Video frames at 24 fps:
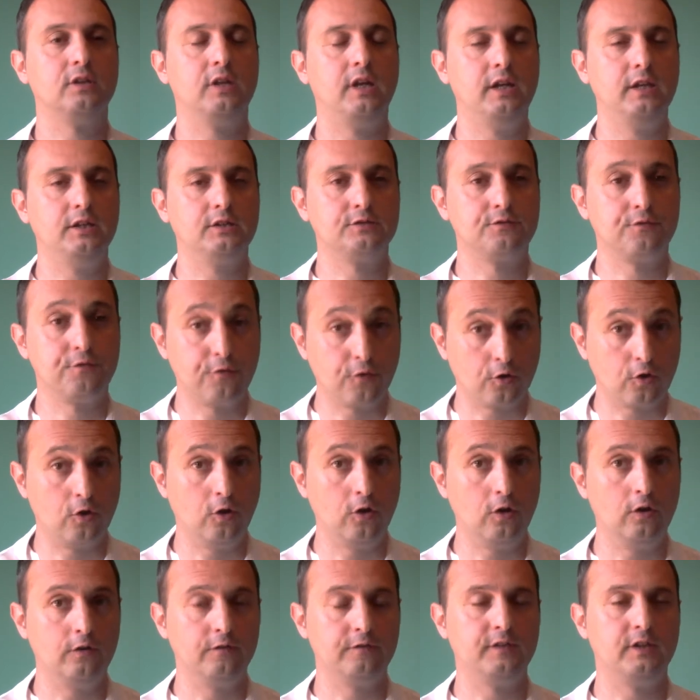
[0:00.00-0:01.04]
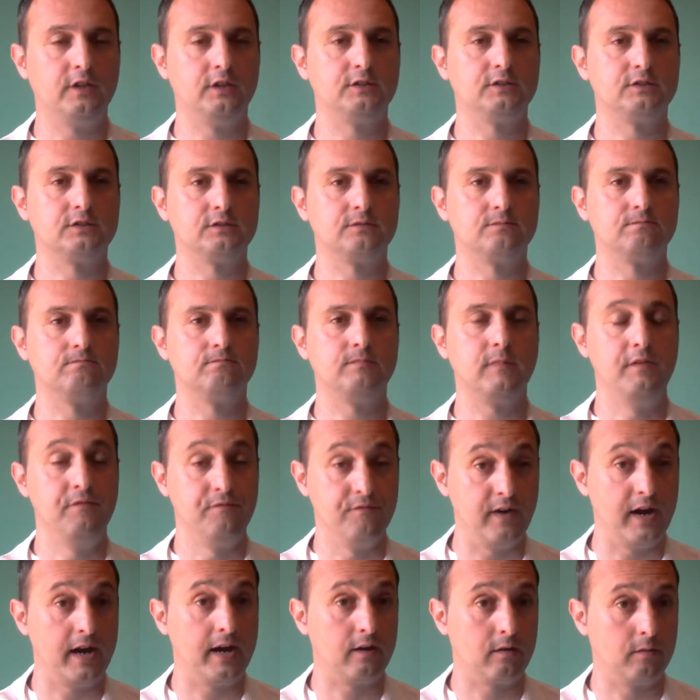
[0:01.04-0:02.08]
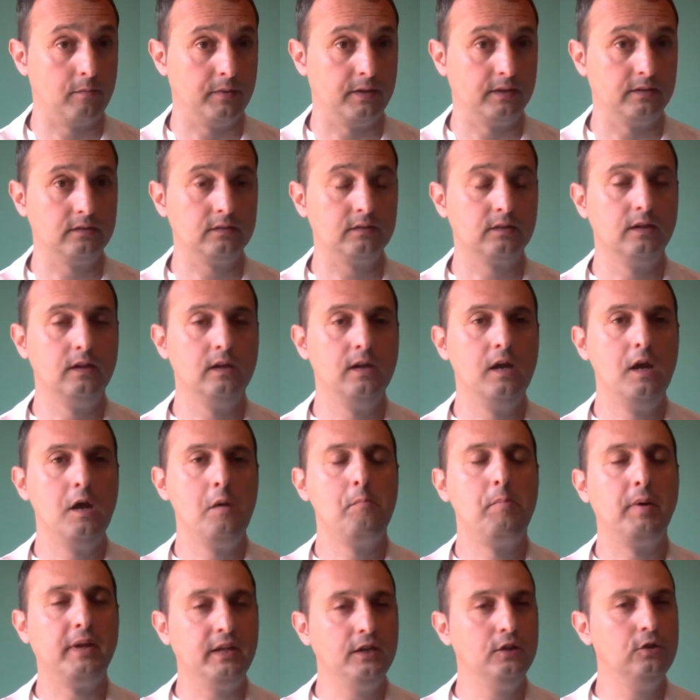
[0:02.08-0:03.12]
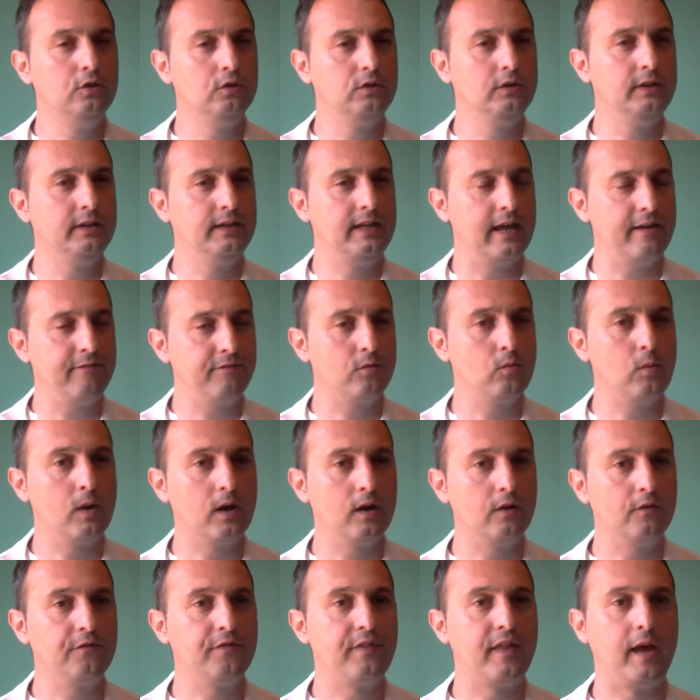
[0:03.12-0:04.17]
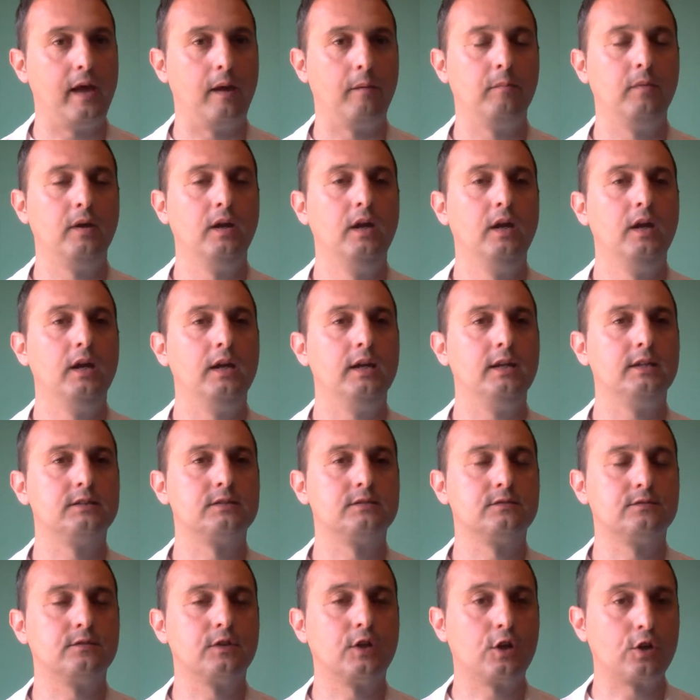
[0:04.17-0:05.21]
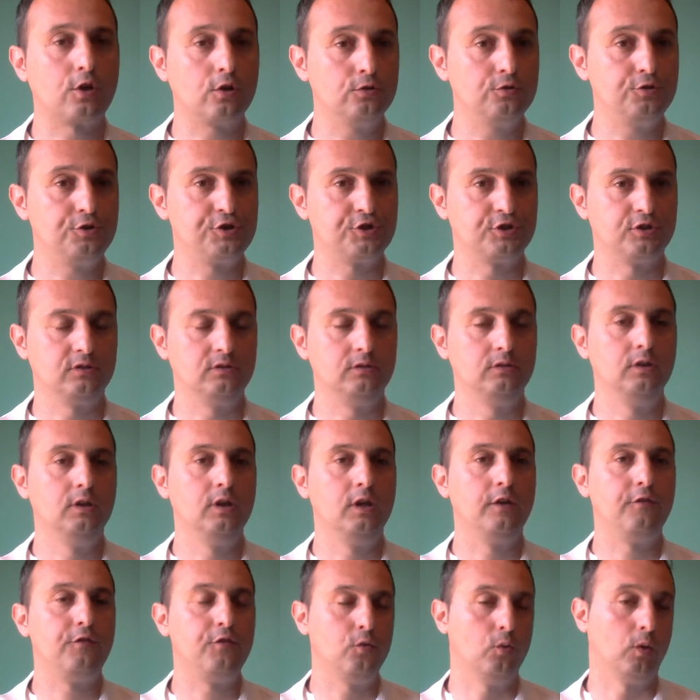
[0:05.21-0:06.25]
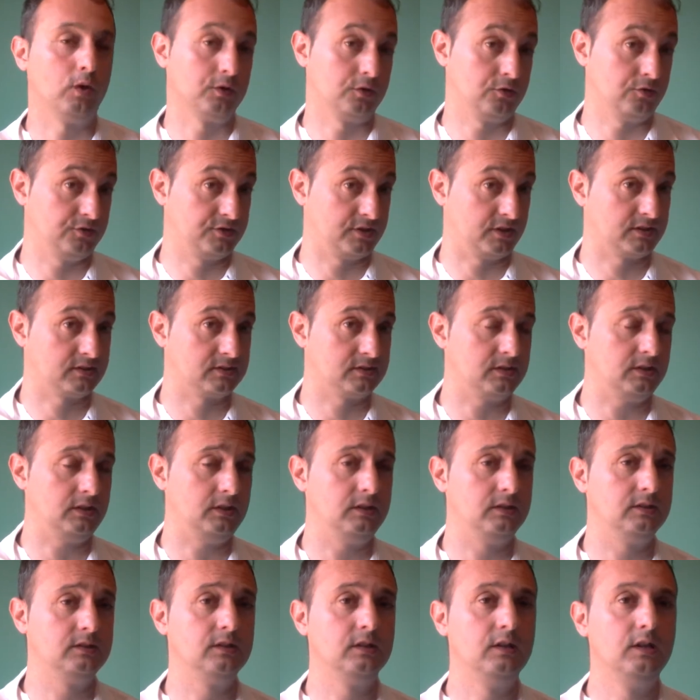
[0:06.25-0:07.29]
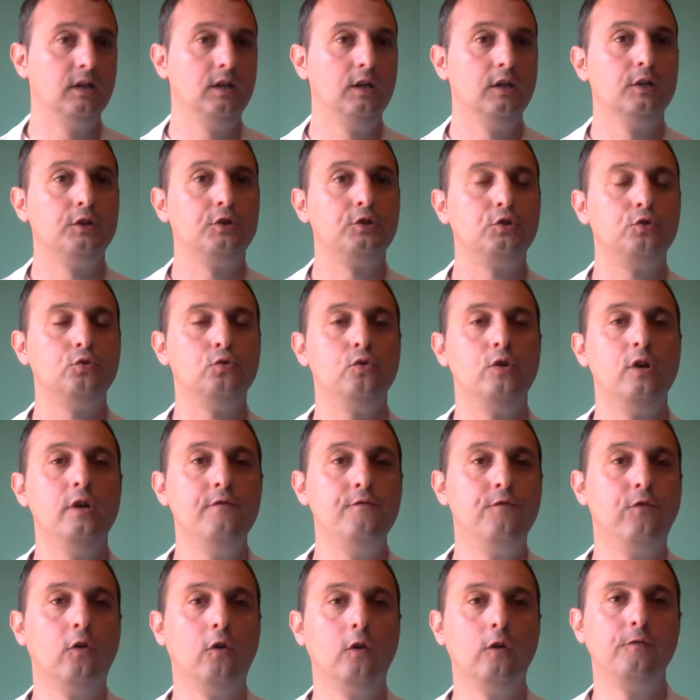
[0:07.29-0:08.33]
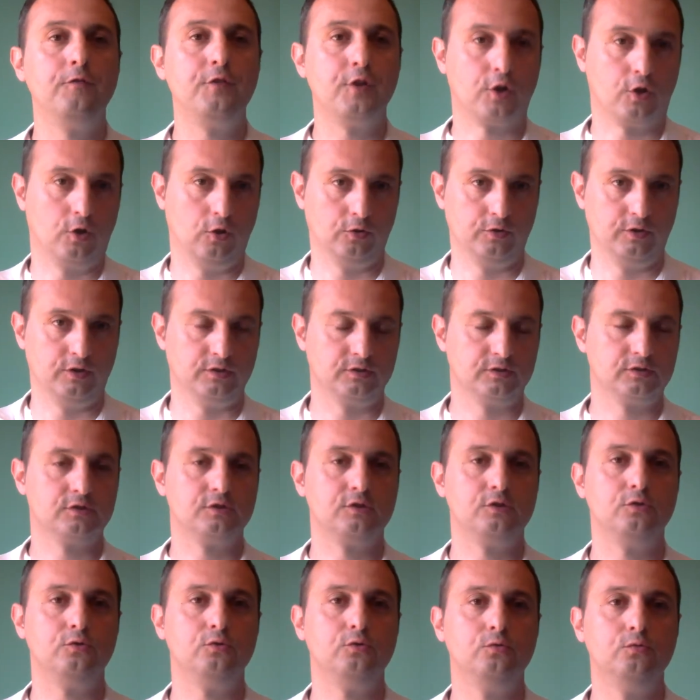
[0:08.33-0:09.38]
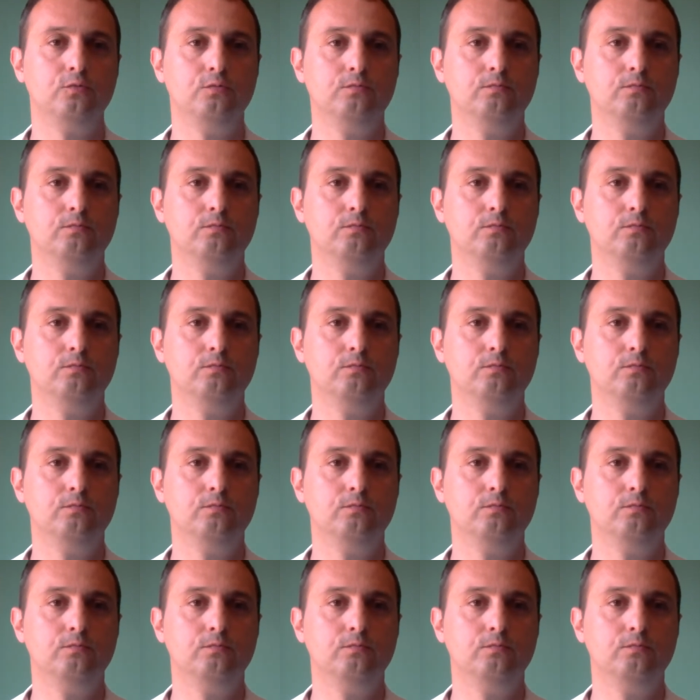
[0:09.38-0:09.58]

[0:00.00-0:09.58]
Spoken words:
is for all of this environment, but in every one of them, it's crucial, if you want to succeed, to involve your audience, to